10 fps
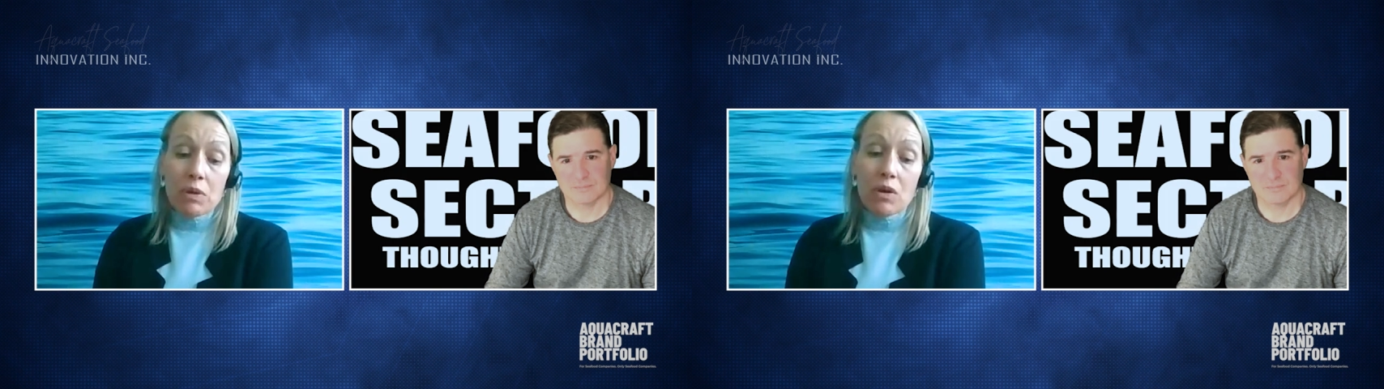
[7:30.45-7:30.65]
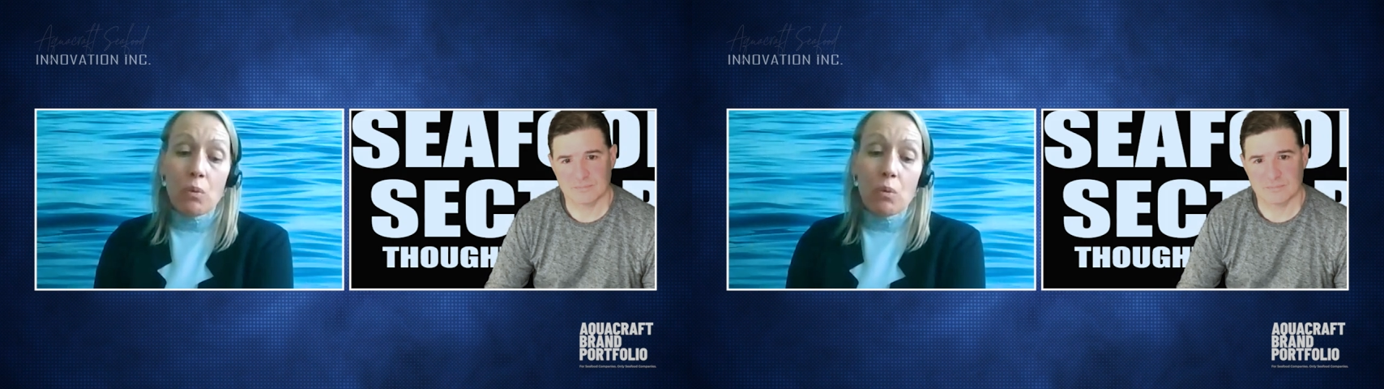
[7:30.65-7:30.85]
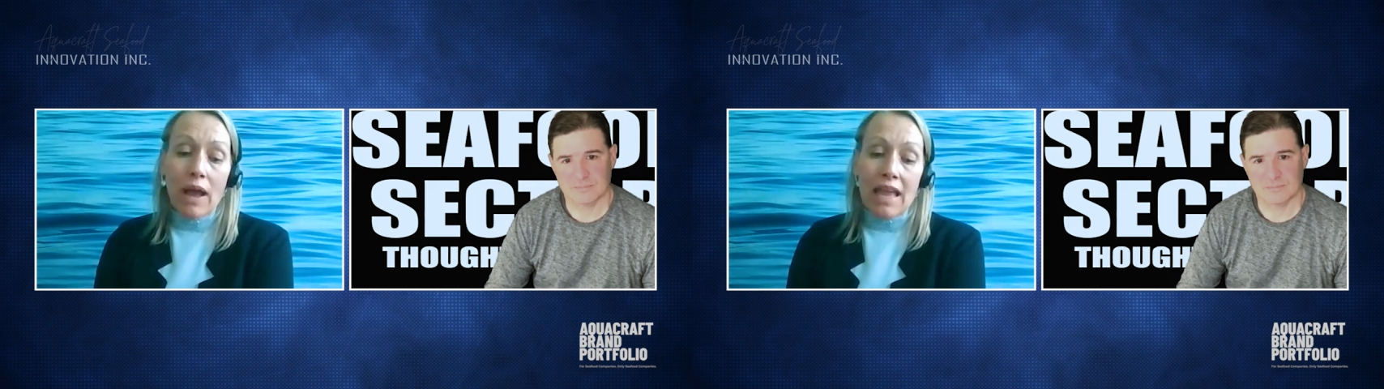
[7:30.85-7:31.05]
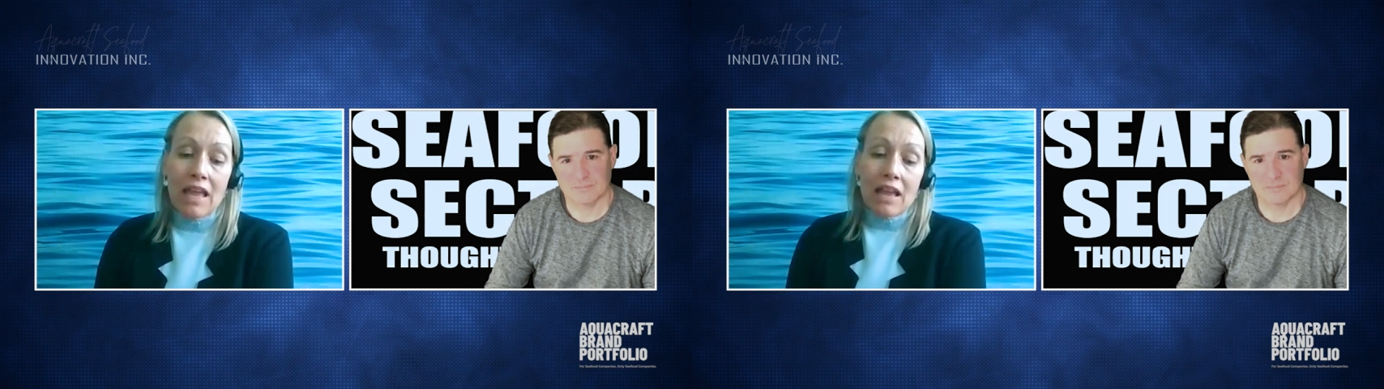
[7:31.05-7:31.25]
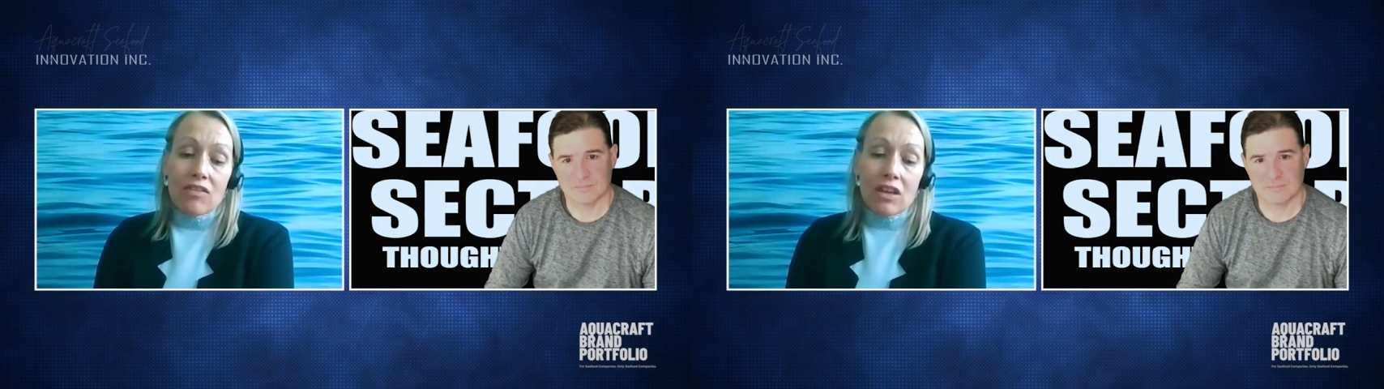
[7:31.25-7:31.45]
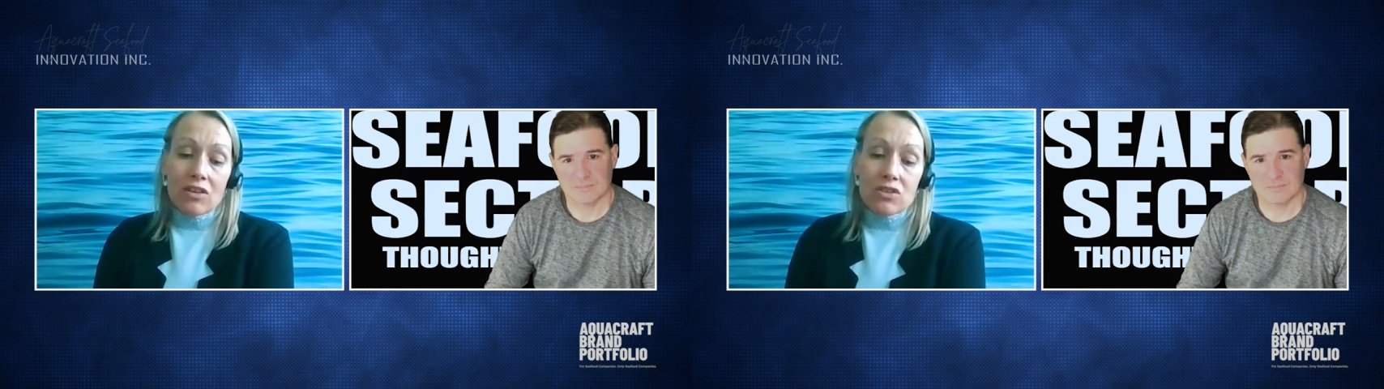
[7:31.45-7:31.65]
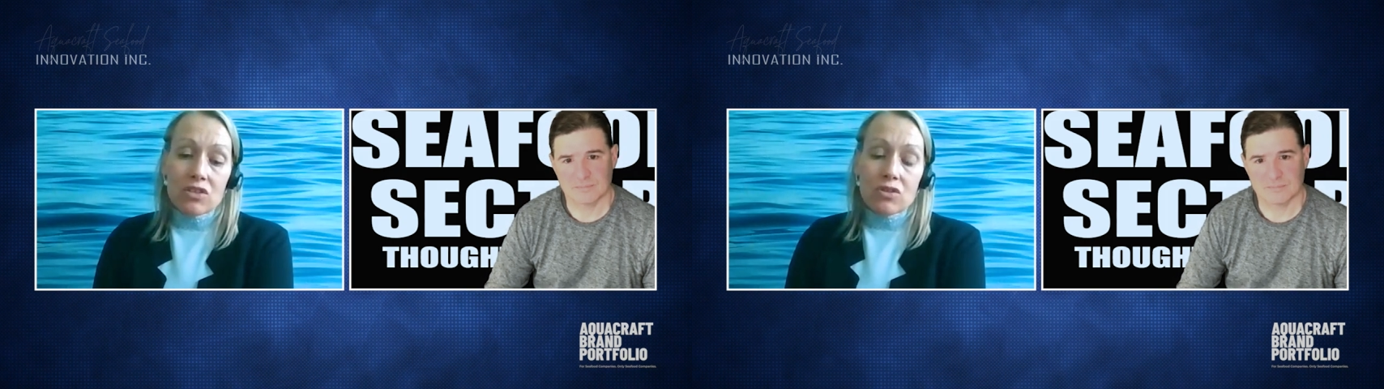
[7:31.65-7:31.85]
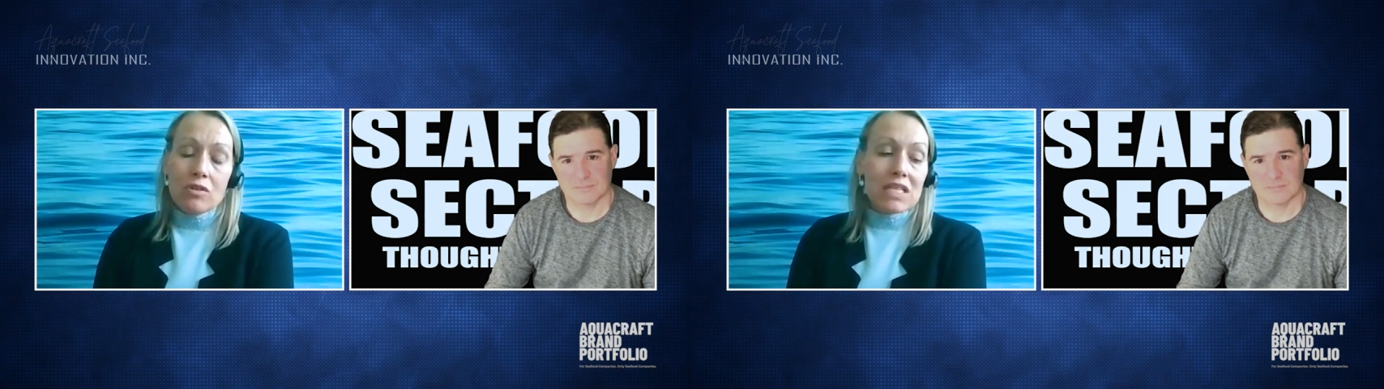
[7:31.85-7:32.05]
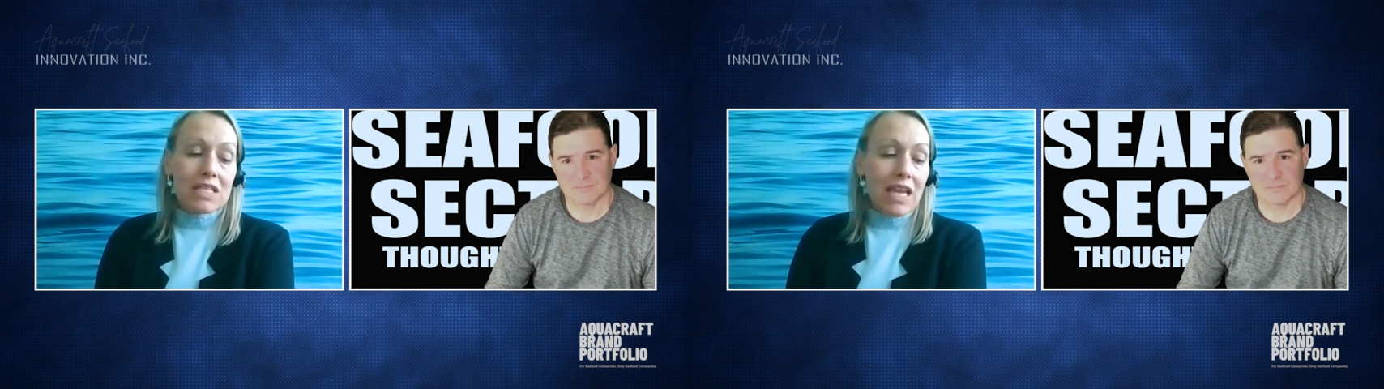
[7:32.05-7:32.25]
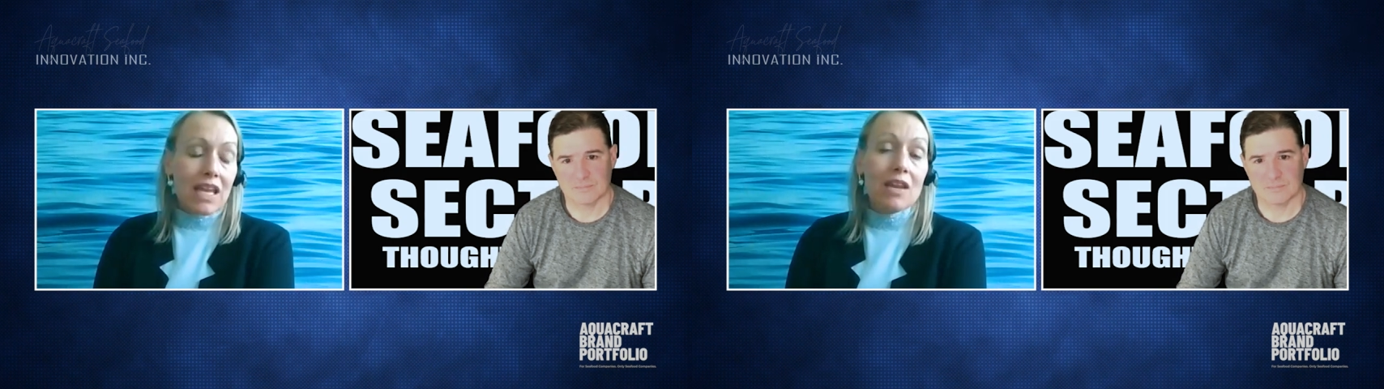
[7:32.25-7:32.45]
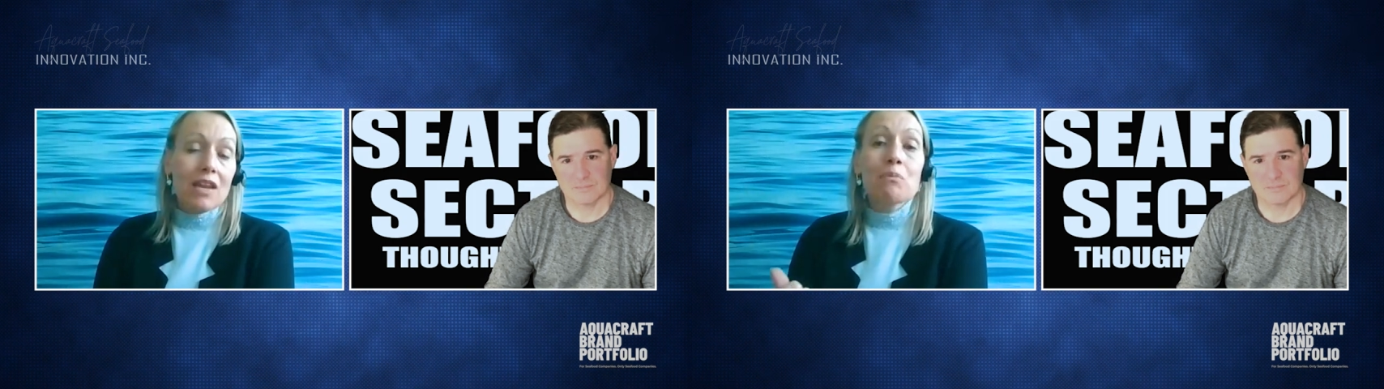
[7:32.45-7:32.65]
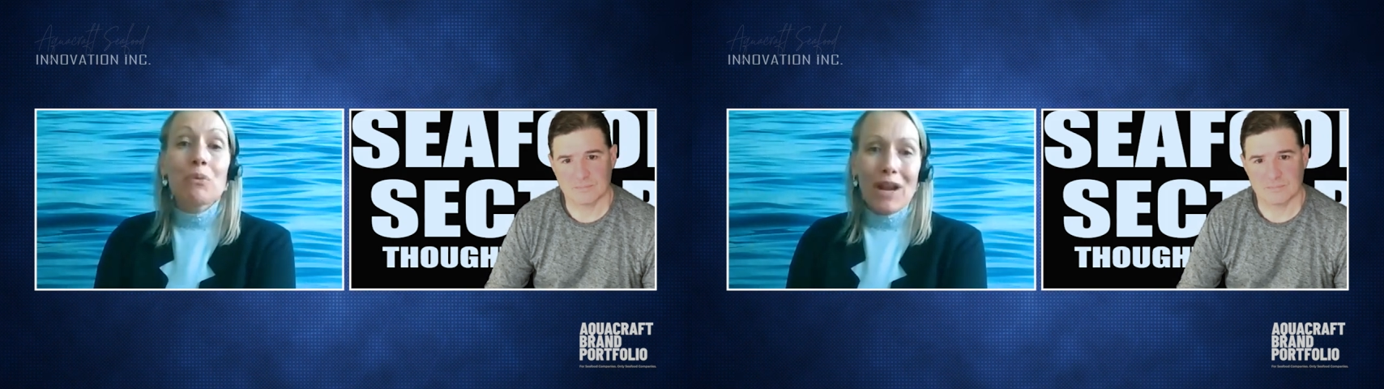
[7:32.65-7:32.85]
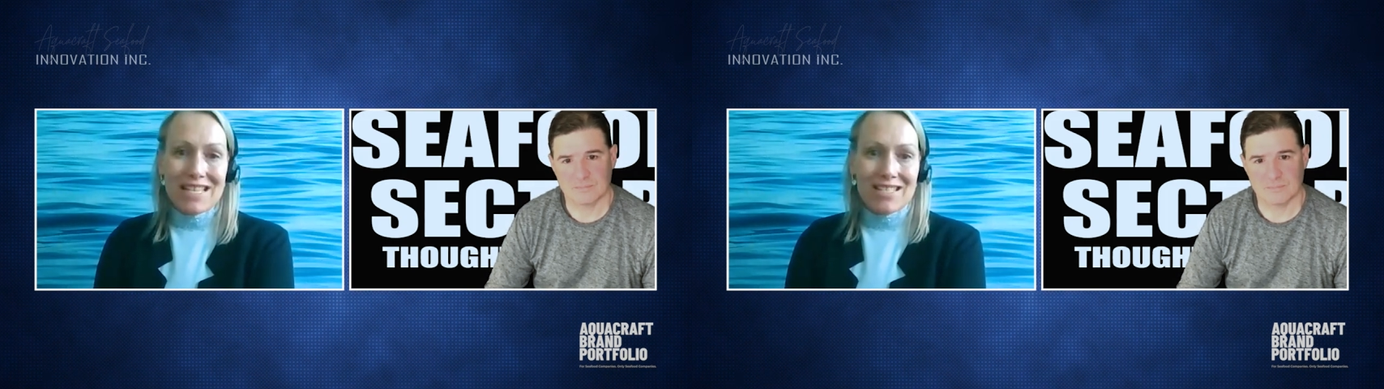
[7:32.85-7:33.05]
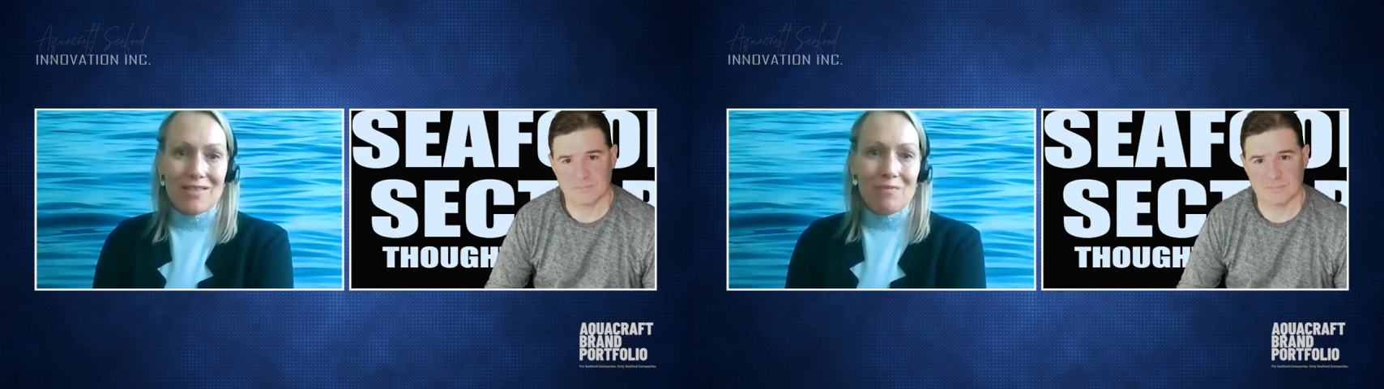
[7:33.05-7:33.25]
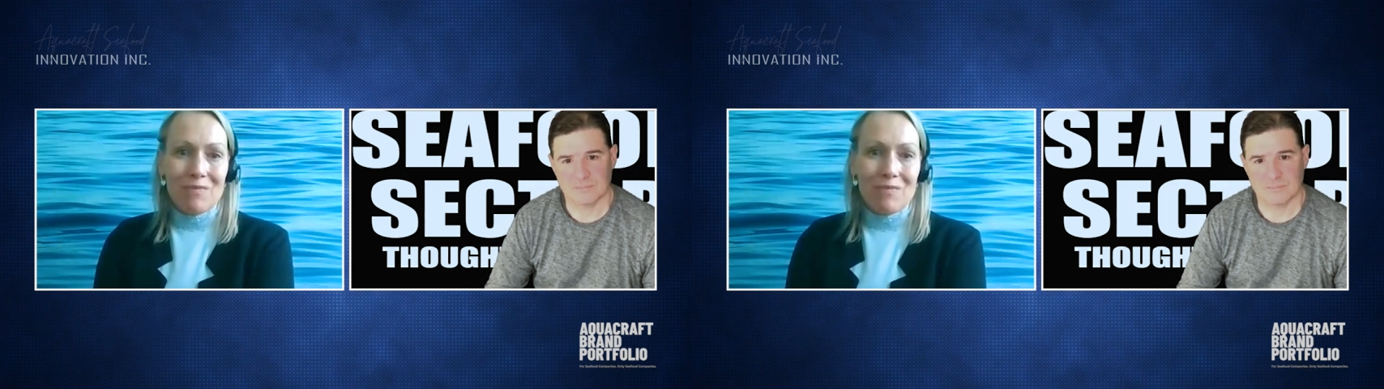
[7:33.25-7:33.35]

Speaker 1: in a way that consumers can embrace them.